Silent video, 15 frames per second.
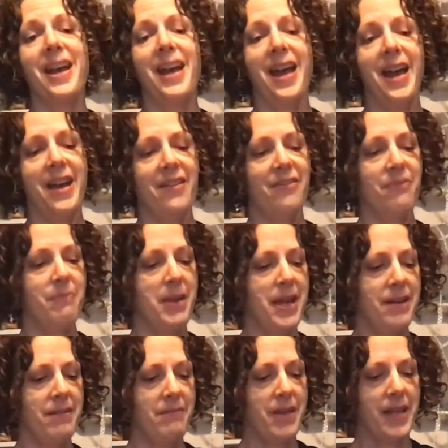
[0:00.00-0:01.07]
have
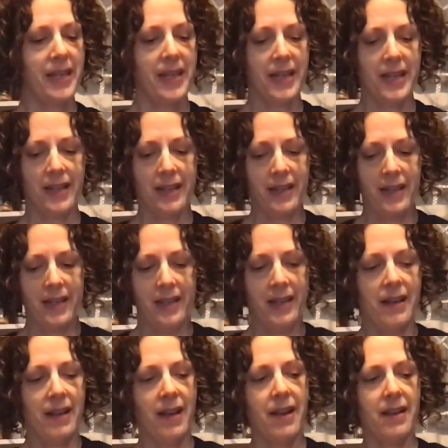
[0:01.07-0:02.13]
been making
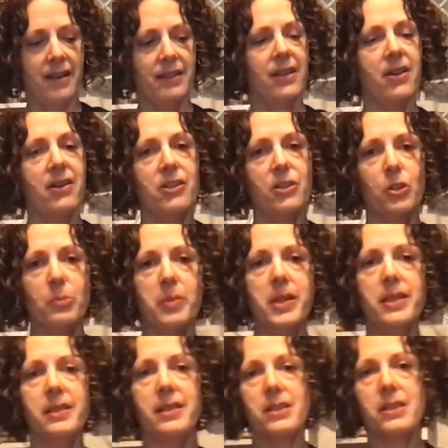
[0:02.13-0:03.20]
larger pieces.